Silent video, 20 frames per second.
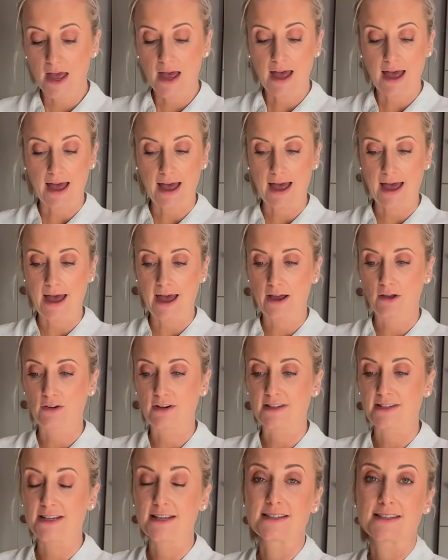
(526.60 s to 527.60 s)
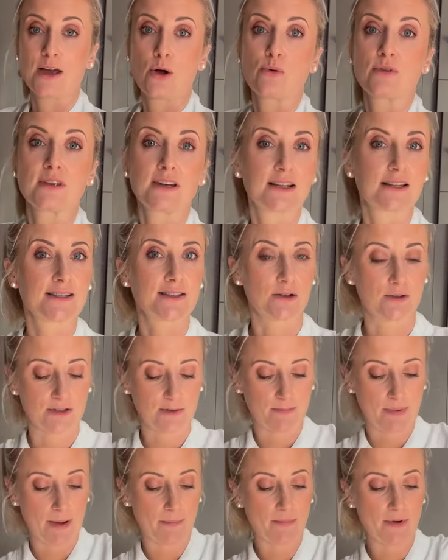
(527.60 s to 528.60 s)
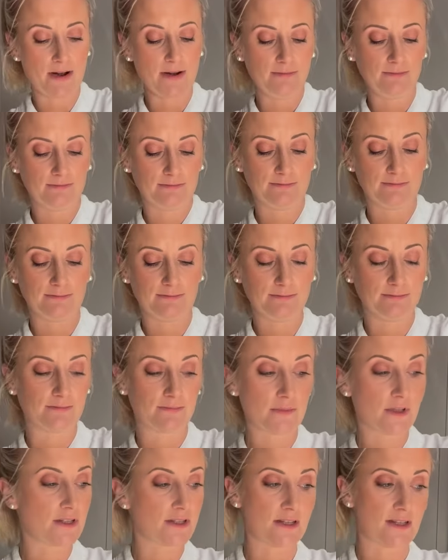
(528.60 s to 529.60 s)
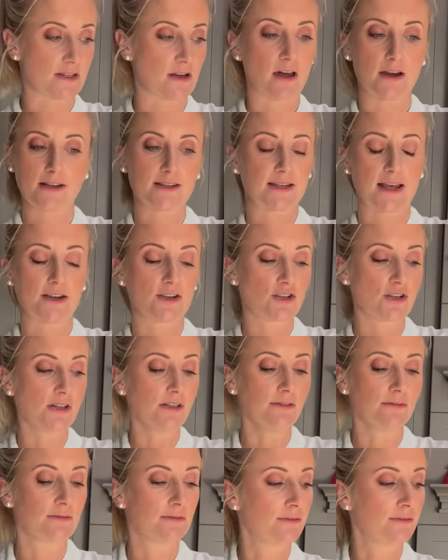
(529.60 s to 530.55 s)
I'm going to season that with a little salt and pepper. This is not essential.